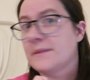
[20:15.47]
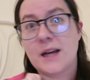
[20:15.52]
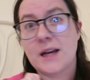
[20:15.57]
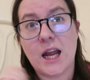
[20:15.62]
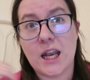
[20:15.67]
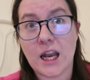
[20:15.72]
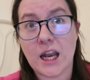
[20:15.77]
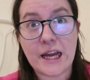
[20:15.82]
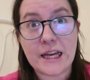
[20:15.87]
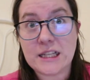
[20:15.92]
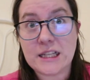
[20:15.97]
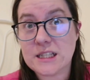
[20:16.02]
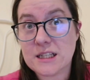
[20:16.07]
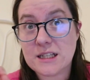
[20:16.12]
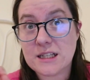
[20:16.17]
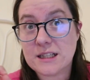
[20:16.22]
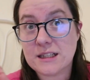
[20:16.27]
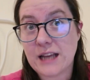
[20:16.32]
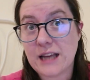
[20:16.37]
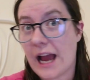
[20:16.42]
Like,
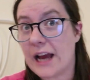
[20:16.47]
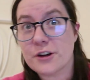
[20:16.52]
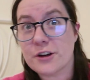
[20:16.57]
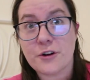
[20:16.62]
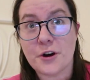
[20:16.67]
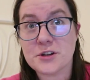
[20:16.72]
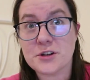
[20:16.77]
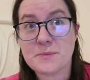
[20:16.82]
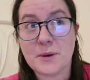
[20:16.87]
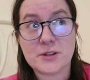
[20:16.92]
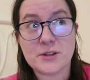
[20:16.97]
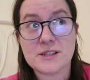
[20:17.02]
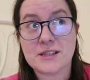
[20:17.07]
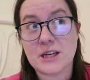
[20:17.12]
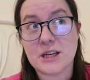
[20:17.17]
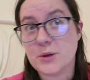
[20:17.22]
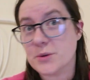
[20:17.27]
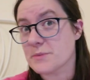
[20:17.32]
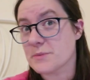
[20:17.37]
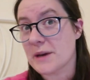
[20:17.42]
and gross motor
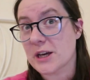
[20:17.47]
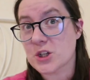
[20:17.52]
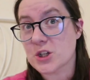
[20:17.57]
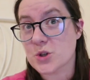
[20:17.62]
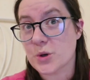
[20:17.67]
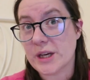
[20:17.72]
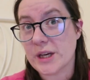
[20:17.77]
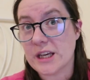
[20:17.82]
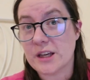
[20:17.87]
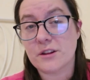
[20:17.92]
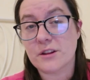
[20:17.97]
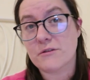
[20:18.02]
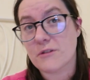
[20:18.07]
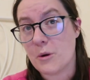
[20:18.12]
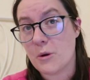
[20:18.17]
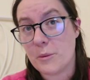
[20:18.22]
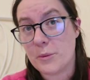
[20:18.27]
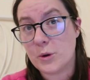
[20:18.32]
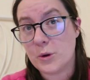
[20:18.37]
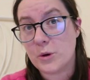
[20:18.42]
skills, make sure he can
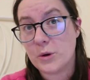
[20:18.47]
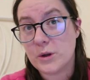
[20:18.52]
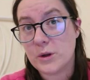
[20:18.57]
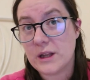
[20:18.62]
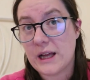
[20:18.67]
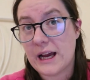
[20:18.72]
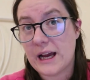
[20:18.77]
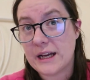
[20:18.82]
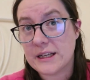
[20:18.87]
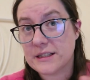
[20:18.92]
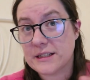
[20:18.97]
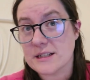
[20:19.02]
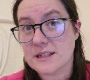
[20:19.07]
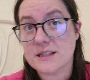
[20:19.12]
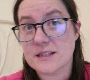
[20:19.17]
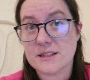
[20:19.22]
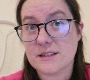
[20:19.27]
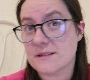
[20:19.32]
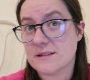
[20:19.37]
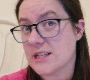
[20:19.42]
throw a ball and
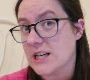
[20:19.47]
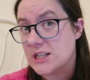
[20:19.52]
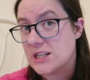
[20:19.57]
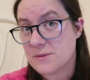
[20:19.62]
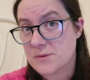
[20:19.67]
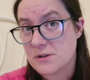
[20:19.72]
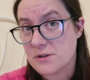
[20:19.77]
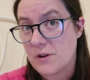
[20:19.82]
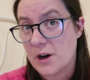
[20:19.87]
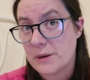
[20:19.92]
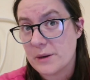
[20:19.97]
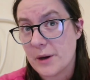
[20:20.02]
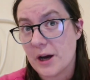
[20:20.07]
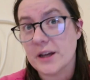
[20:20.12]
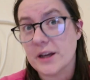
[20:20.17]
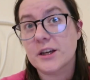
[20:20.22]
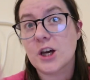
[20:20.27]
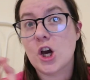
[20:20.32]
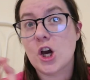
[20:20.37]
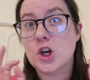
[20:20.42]
teach him to ride a
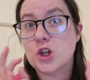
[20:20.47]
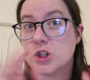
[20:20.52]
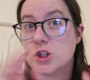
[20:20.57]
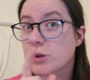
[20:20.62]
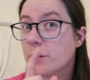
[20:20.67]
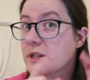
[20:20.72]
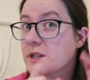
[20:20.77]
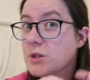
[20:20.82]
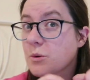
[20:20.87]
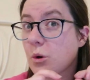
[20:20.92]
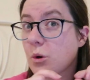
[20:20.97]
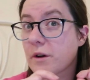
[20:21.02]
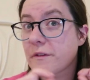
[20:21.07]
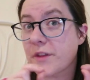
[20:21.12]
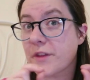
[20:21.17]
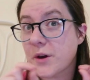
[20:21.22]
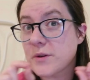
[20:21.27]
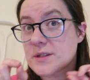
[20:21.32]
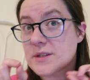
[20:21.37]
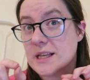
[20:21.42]
bike. Do I do all of
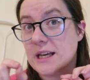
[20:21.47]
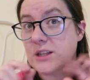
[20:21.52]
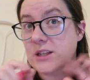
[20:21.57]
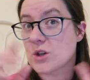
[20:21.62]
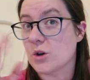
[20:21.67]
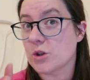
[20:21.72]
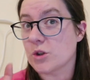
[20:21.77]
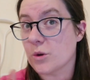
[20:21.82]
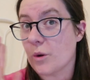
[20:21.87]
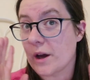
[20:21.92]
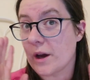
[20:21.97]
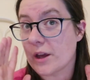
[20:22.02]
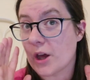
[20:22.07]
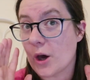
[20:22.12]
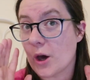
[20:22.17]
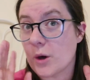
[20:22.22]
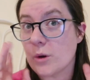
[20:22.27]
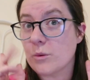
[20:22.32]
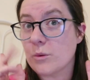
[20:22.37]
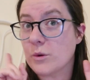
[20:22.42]
those things or do I
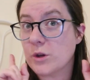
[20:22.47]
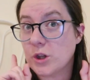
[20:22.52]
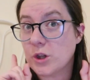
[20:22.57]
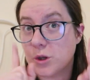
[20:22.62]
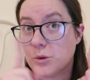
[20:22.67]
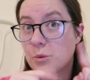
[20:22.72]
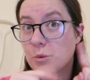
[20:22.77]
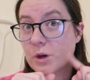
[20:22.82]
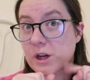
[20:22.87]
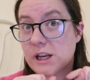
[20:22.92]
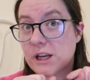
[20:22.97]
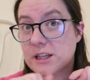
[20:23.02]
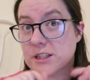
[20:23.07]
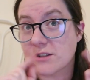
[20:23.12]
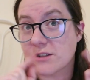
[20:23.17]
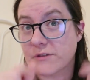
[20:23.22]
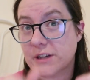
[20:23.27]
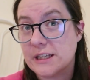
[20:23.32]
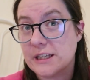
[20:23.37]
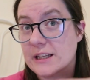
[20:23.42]
go, you want to learn
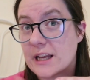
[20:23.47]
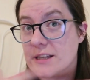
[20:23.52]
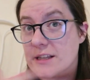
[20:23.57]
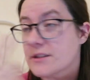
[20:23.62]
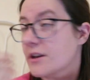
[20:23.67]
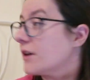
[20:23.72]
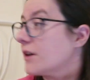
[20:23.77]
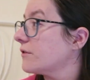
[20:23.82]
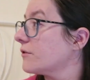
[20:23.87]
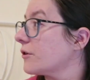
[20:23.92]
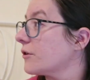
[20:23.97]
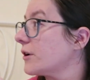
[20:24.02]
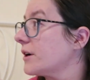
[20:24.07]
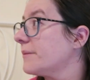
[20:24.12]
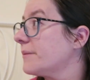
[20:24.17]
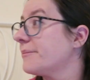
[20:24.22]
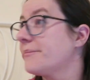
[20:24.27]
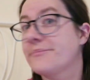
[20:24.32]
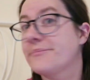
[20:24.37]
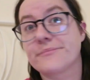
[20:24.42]
to read, let's go for it?
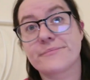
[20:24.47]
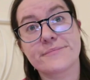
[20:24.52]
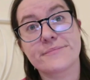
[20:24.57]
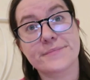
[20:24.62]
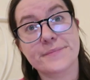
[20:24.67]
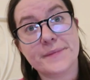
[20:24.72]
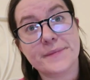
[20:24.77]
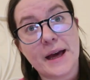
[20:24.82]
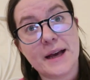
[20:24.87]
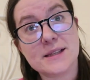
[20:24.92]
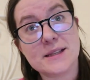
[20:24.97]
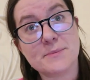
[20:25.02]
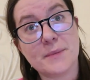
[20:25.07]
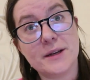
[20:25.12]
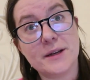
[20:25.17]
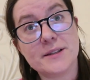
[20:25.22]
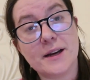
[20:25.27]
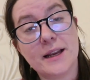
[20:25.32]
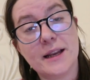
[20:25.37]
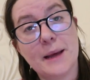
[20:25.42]
That's my
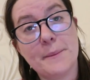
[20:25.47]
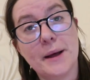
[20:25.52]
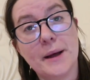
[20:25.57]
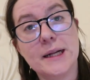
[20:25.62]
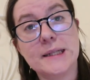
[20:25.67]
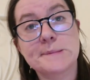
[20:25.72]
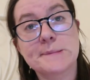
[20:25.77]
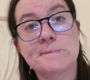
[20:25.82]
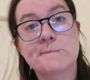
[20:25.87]
dilemma.